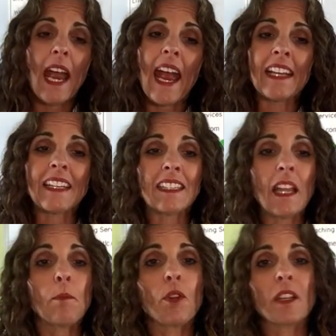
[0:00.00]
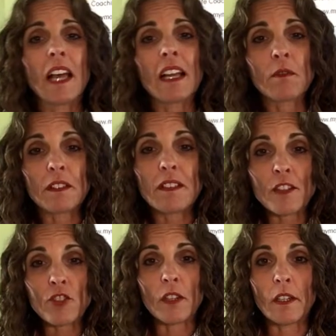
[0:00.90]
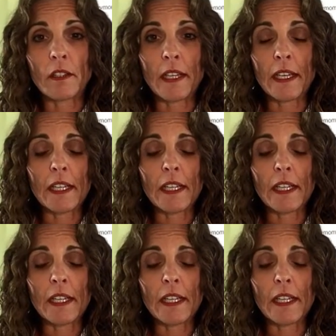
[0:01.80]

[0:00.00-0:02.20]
and that they put a lot of attention on that.